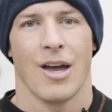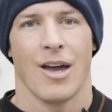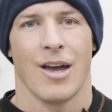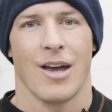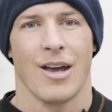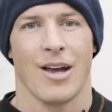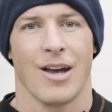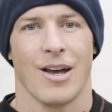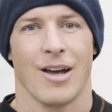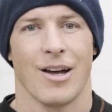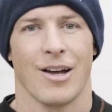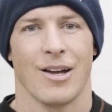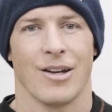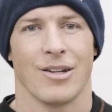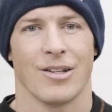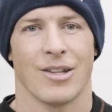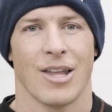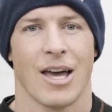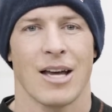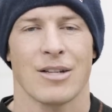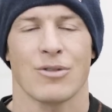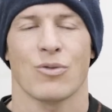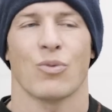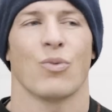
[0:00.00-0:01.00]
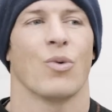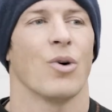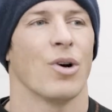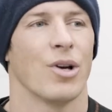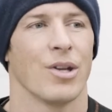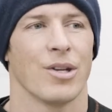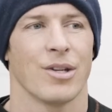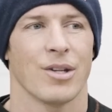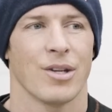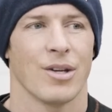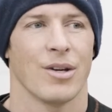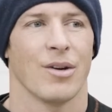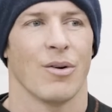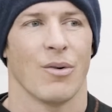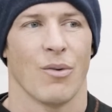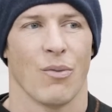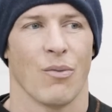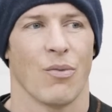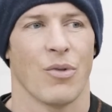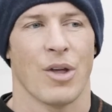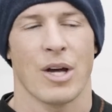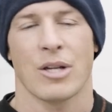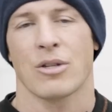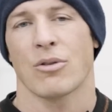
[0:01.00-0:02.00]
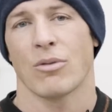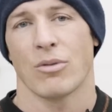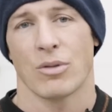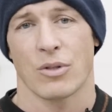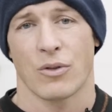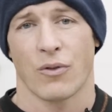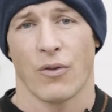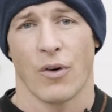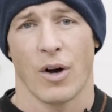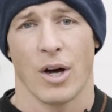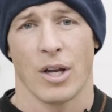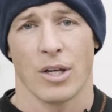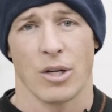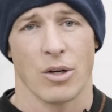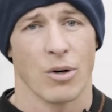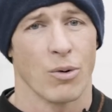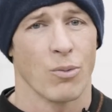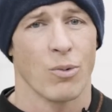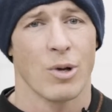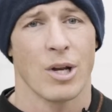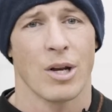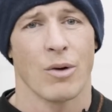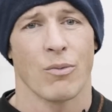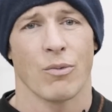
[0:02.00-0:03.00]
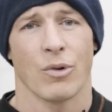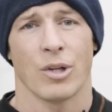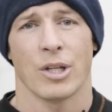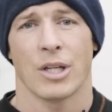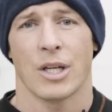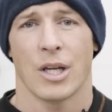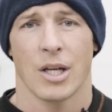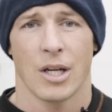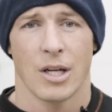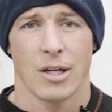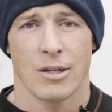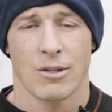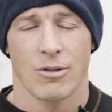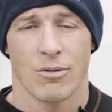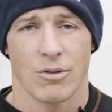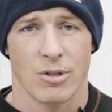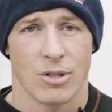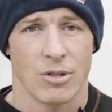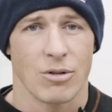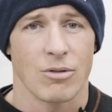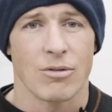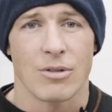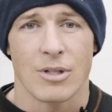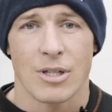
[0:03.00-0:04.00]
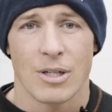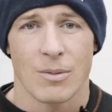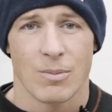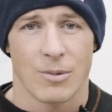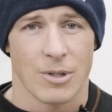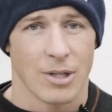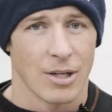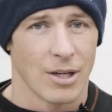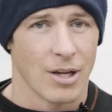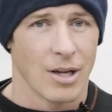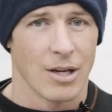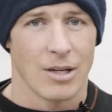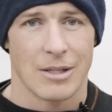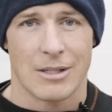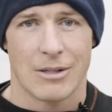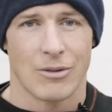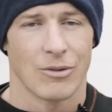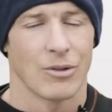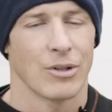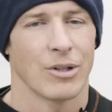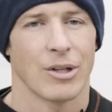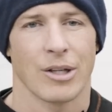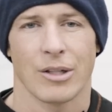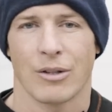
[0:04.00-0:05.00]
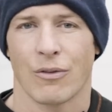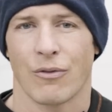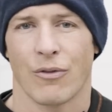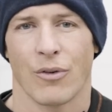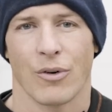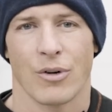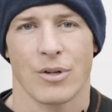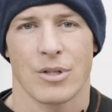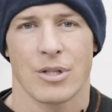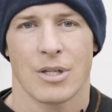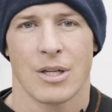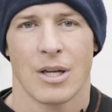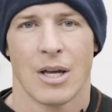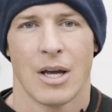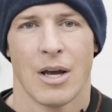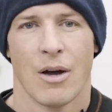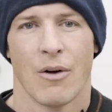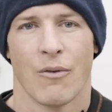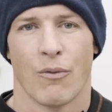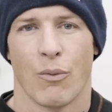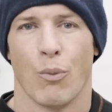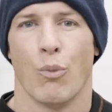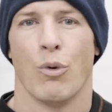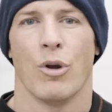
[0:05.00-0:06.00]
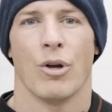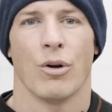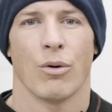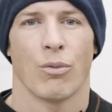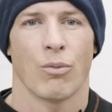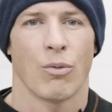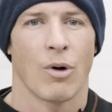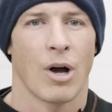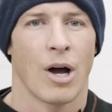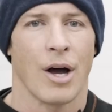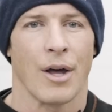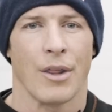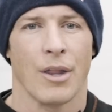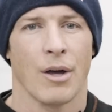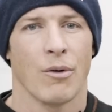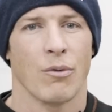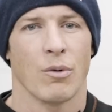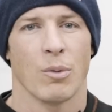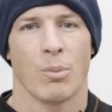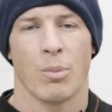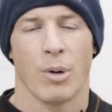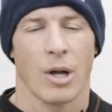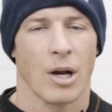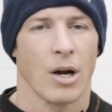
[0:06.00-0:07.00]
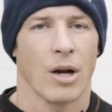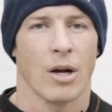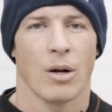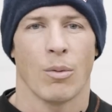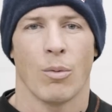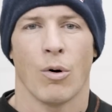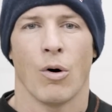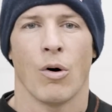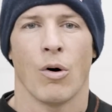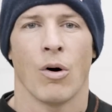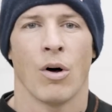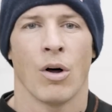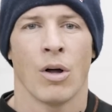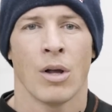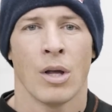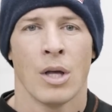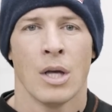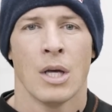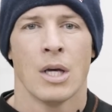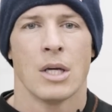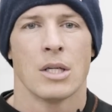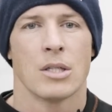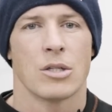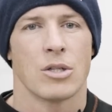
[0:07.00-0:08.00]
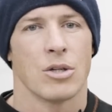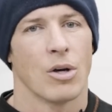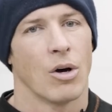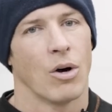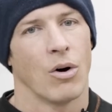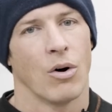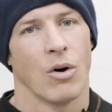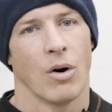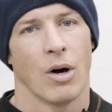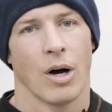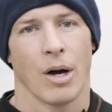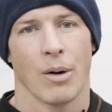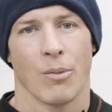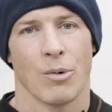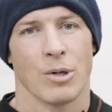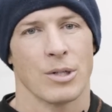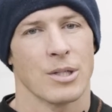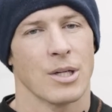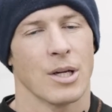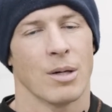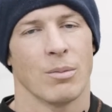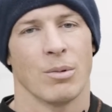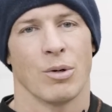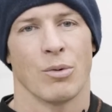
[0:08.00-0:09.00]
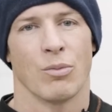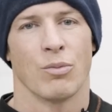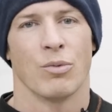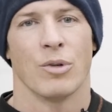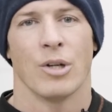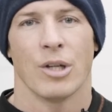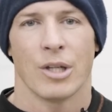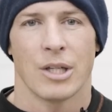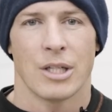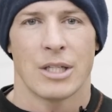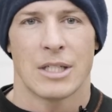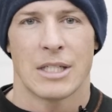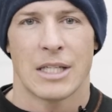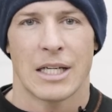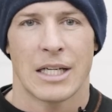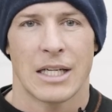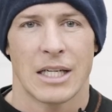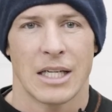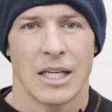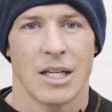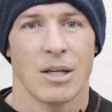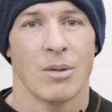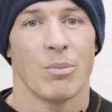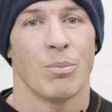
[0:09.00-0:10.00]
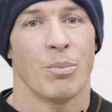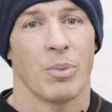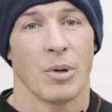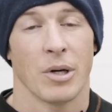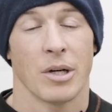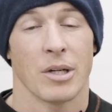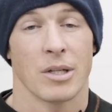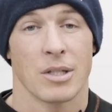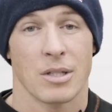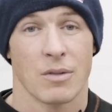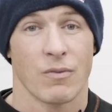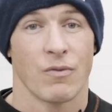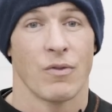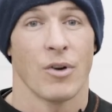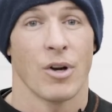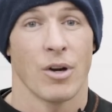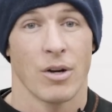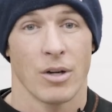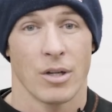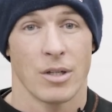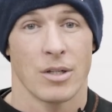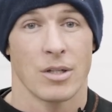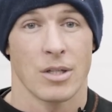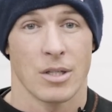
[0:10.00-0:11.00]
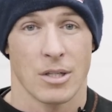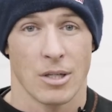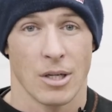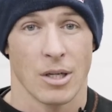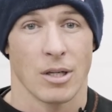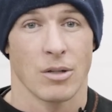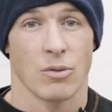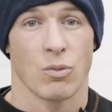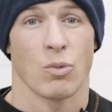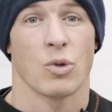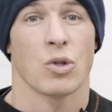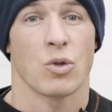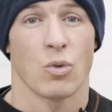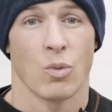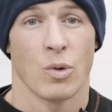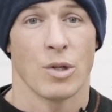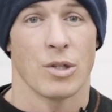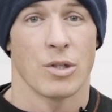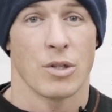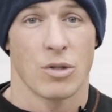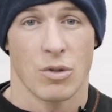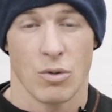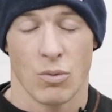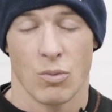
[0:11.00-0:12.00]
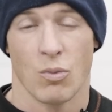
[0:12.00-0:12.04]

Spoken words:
And that's what was fun. You know, we didn't really get into it too deep today. It's only like the first real ride that we've been on them all. So I wasn't able to really dig in, but it's very distinct which ones do